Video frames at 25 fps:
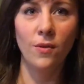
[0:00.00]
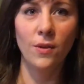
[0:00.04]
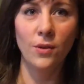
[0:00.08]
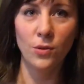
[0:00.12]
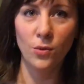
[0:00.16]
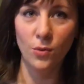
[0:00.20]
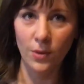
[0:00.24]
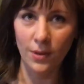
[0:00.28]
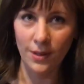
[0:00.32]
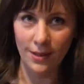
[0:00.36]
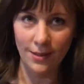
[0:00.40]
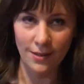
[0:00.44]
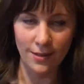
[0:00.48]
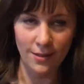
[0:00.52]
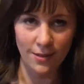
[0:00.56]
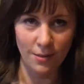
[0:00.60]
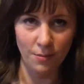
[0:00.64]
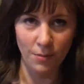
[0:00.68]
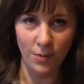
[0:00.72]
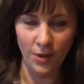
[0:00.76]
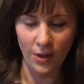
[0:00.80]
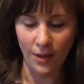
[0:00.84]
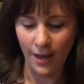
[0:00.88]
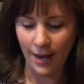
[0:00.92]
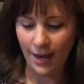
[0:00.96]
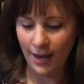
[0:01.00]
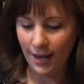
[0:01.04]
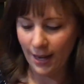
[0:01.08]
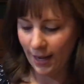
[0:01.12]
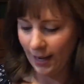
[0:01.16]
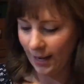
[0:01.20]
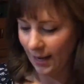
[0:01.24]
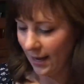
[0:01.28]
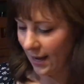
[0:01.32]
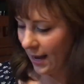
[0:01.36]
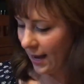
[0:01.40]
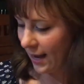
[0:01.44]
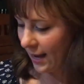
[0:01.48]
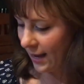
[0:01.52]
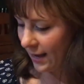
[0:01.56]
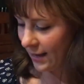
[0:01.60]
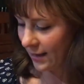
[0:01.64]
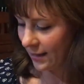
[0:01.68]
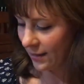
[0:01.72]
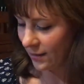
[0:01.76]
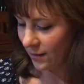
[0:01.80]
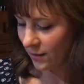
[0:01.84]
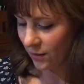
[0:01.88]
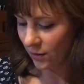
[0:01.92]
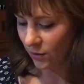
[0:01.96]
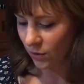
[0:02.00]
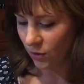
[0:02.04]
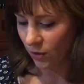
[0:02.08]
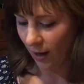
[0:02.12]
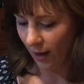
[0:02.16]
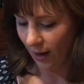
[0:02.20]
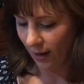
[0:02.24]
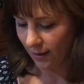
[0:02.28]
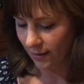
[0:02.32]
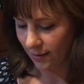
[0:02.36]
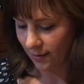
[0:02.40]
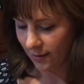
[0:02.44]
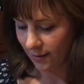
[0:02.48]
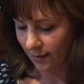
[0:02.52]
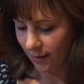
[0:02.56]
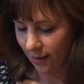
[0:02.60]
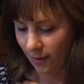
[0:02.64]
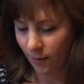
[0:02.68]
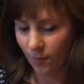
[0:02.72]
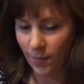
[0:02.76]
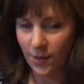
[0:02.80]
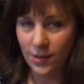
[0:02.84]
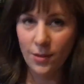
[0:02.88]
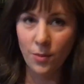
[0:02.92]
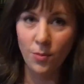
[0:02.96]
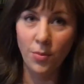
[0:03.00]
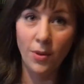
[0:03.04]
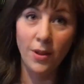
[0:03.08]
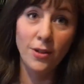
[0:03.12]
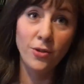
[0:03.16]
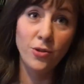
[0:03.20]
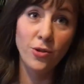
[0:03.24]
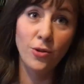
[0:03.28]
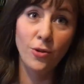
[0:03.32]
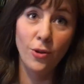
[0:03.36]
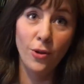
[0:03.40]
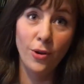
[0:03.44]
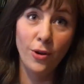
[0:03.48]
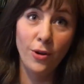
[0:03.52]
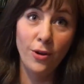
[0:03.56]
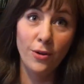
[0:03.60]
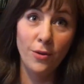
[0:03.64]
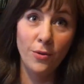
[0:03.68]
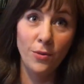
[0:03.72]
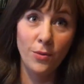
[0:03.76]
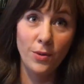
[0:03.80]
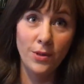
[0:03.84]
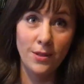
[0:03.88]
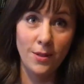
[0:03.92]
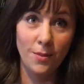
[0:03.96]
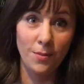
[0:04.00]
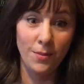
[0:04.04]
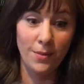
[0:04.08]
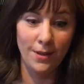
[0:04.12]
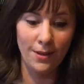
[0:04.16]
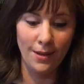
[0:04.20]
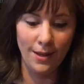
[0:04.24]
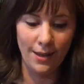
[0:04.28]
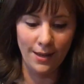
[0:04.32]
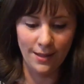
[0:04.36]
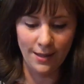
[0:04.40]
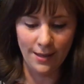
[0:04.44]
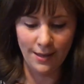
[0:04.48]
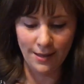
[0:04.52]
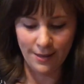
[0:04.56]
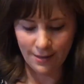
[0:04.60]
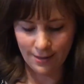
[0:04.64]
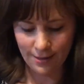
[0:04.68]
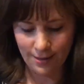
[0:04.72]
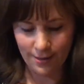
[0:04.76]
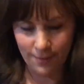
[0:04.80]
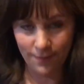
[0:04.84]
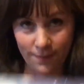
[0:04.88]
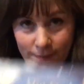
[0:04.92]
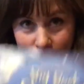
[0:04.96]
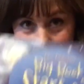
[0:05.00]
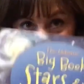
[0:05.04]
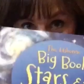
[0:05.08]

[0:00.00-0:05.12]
visually stimulating, and just it's a pleasure to learn with something like this.